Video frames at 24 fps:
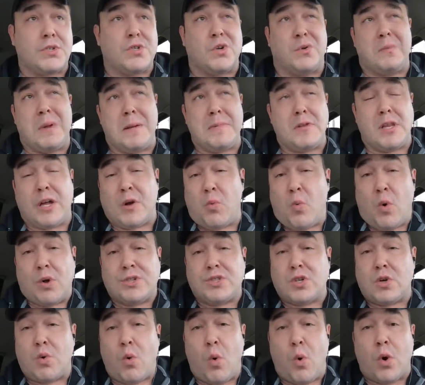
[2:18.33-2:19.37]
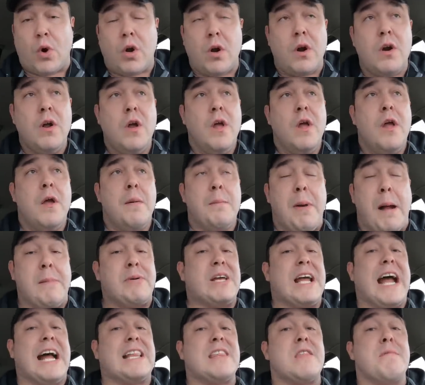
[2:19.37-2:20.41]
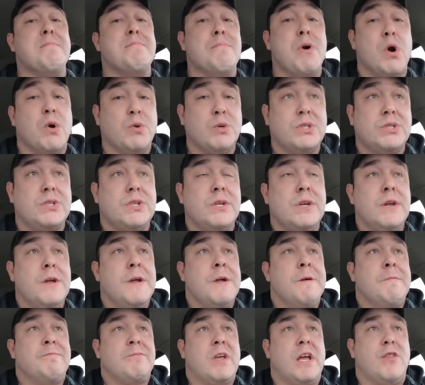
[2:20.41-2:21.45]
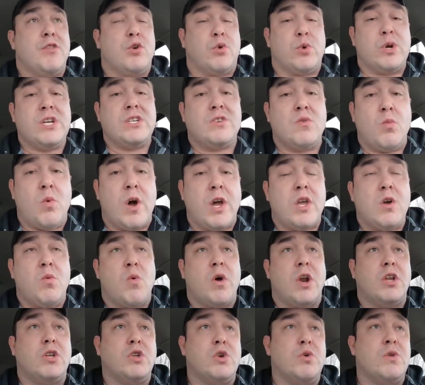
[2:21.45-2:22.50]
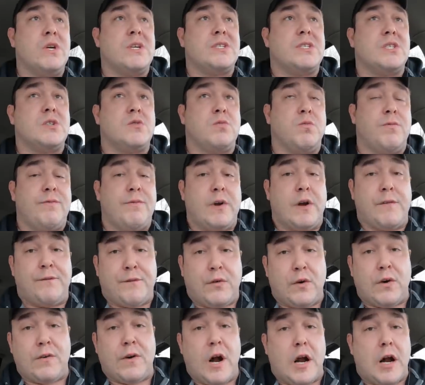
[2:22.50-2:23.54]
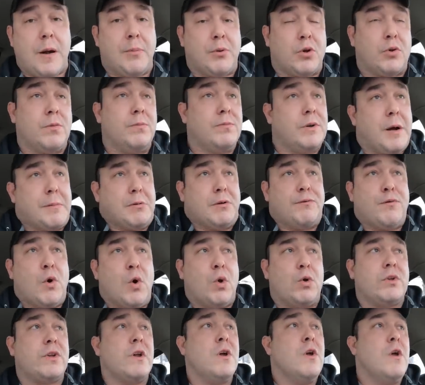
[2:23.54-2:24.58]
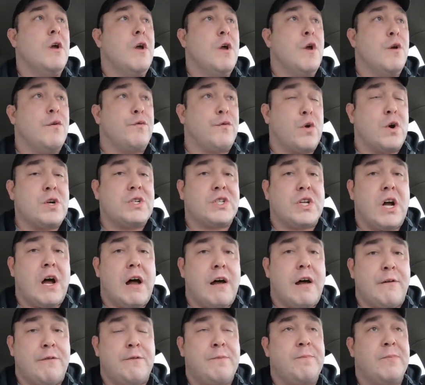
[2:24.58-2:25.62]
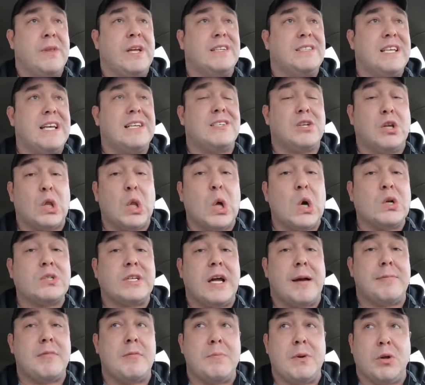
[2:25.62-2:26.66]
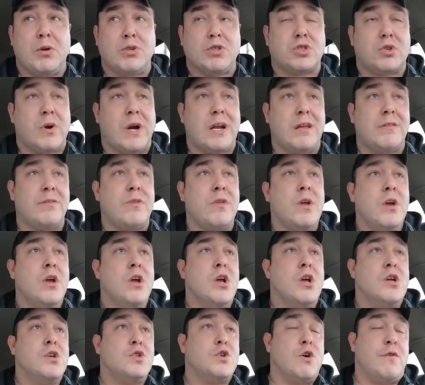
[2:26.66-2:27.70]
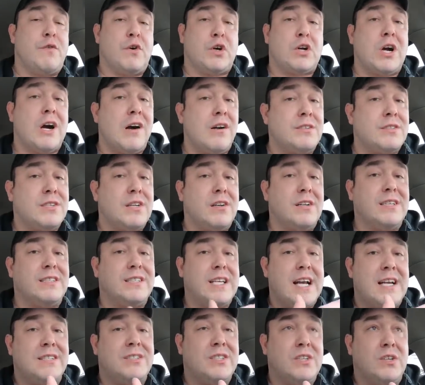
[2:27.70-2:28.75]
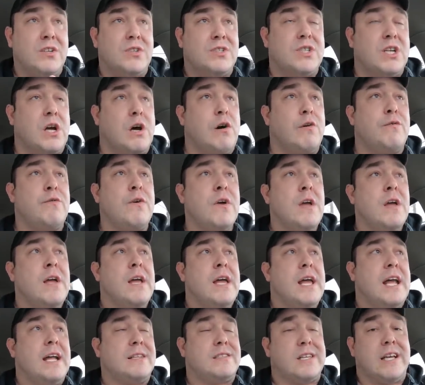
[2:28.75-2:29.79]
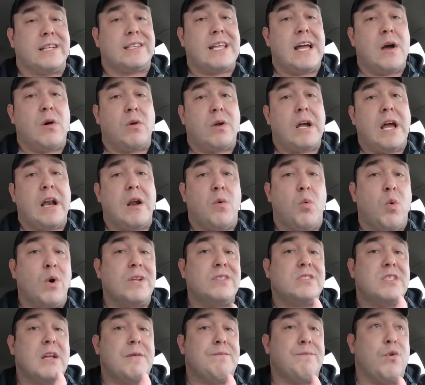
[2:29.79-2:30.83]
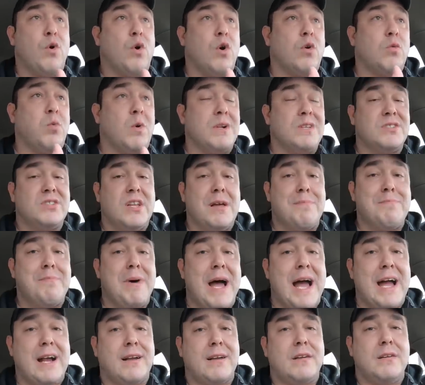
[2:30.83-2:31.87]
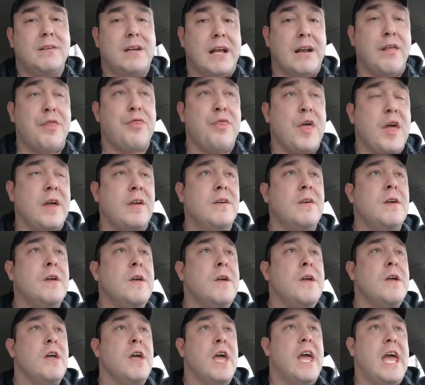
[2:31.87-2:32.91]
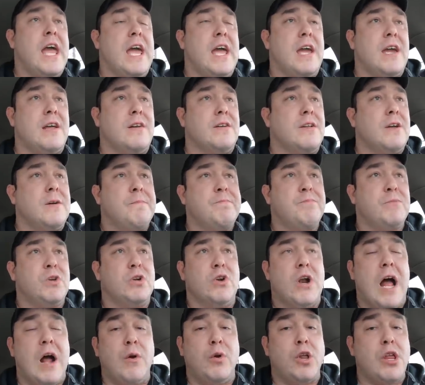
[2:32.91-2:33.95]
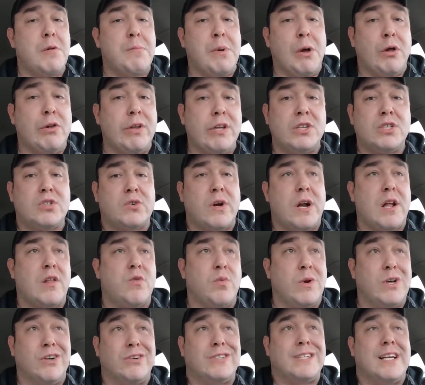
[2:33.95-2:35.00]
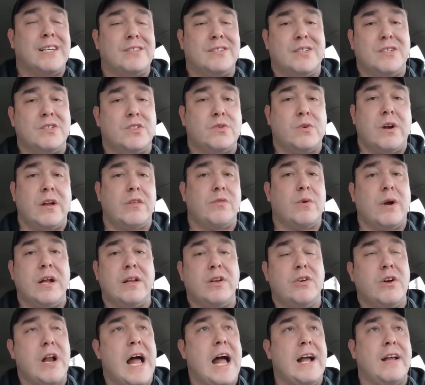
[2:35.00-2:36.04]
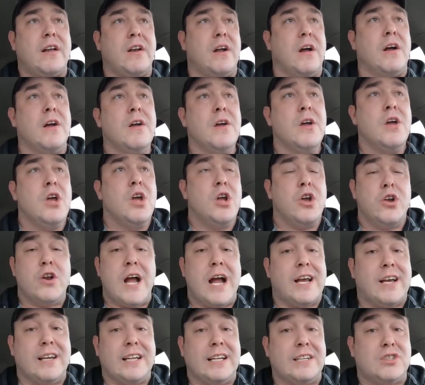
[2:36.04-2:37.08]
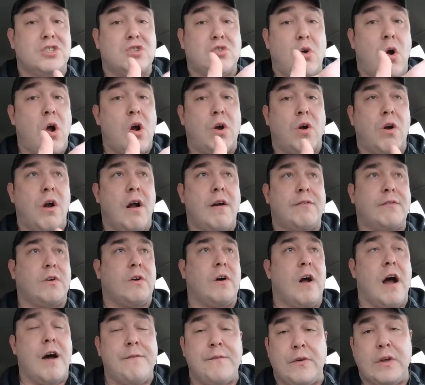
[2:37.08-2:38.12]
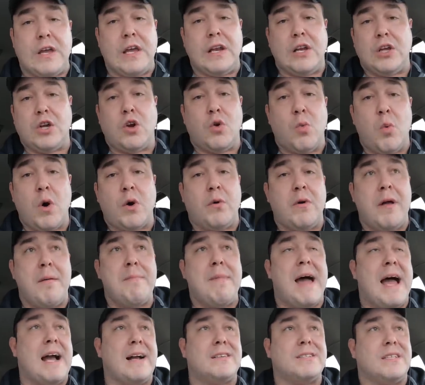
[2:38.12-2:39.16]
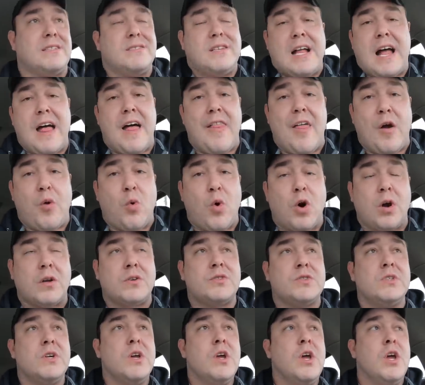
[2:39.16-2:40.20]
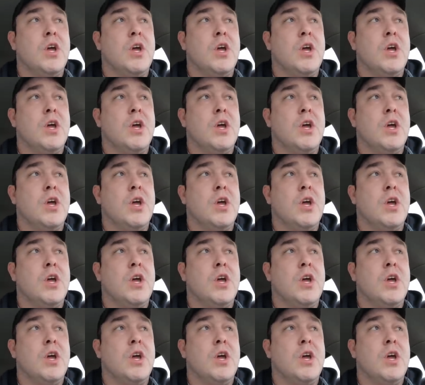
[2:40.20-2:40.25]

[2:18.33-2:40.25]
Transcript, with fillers: So maybe like once a quarter, probably at the most. And the reason why you want to do this is uh, for a couple couple fold. First off, it takes a long time to build strength. So if you're constantly testing yourself, it's like that kind of one step forward, one step back kind of thing. And you're not really building strength when you're testing strength, right? You're not gonna you're not gonna get stronger after off of hitting your one rep max. That's not how that works.